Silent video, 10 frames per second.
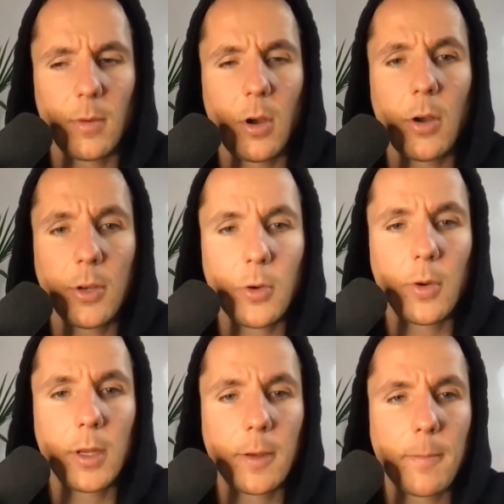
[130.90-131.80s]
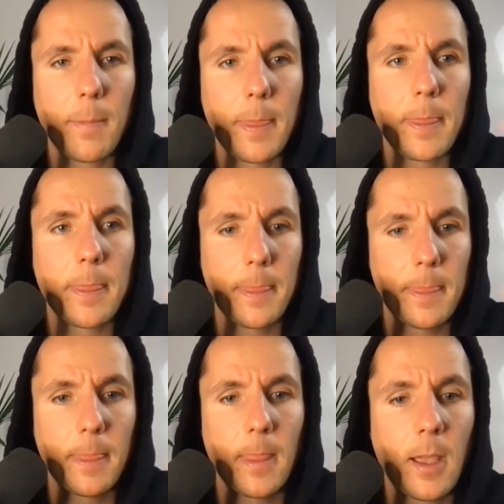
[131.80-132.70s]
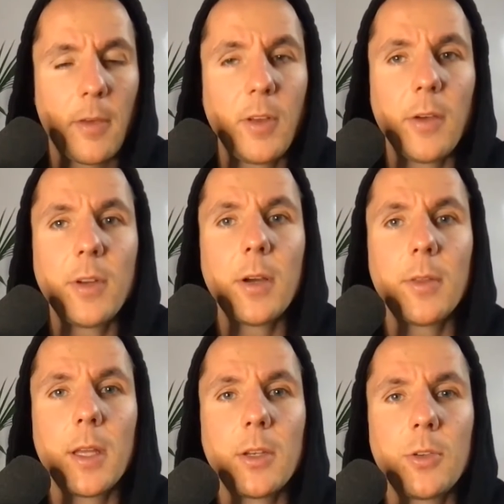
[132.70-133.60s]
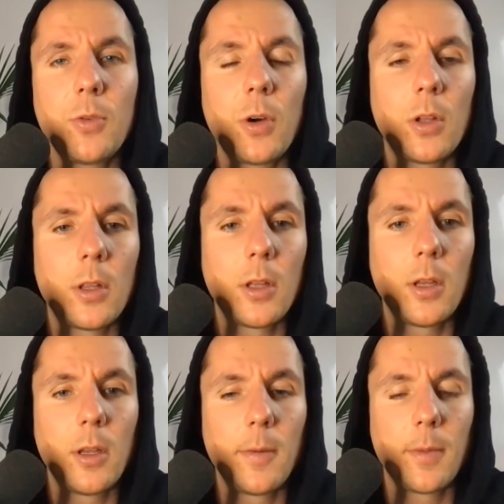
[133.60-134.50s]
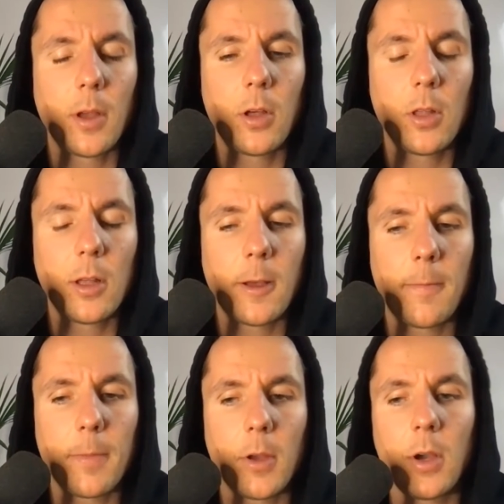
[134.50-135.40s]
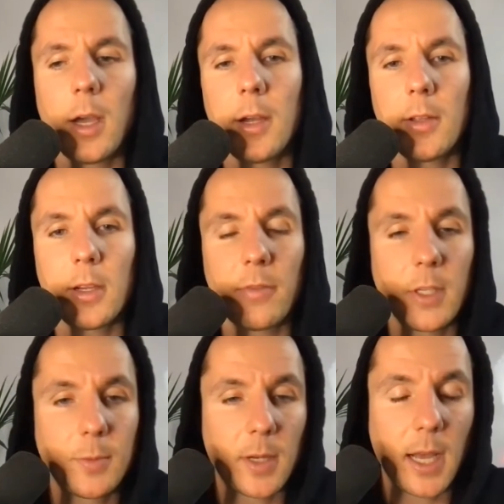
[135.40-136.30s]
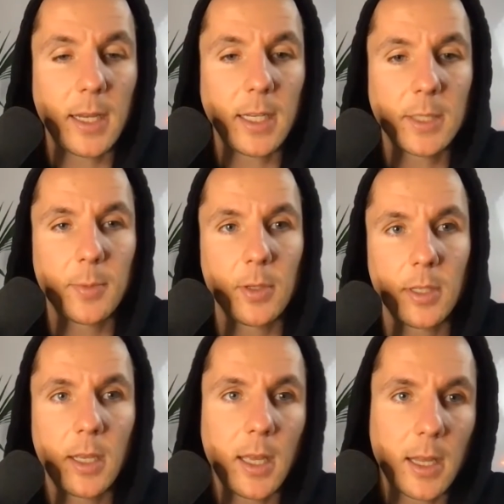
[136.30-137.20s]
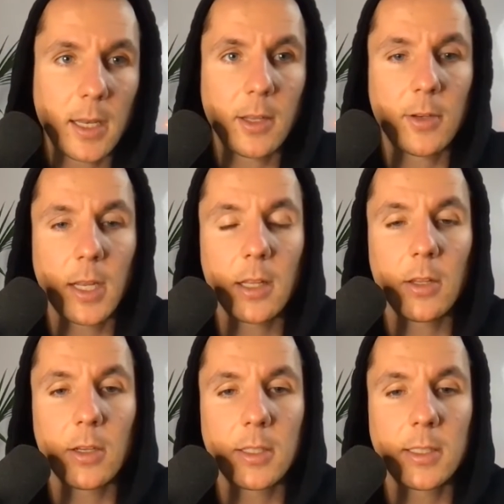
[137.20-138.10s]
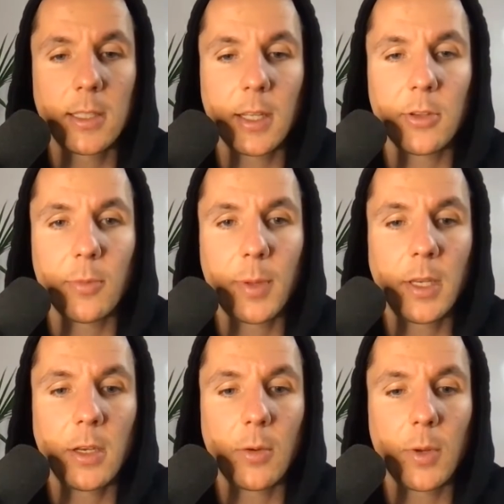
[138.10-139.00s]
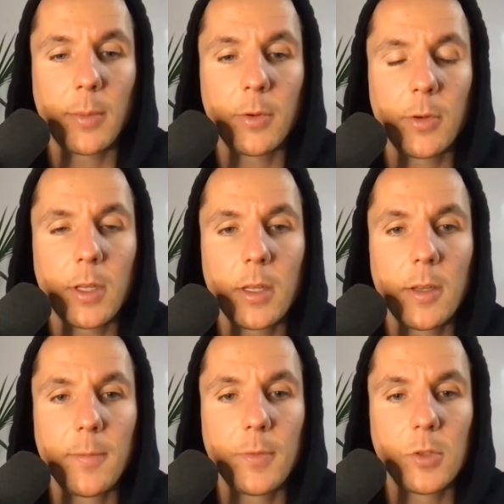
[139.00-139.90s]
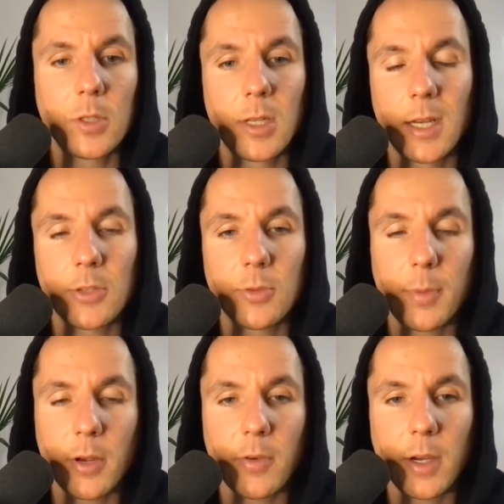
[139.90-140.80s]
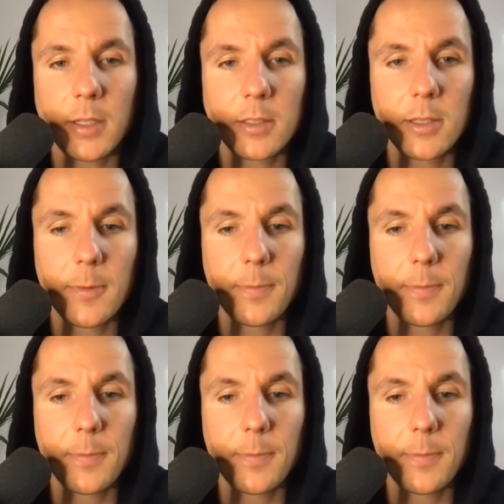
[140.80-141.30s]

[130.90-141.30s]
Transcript: ongoing, every now and then too, I'll hire like a Facebook ad expert, get in there, take a look, get their opinion on what I'm doing. Just get an extra pair of eyes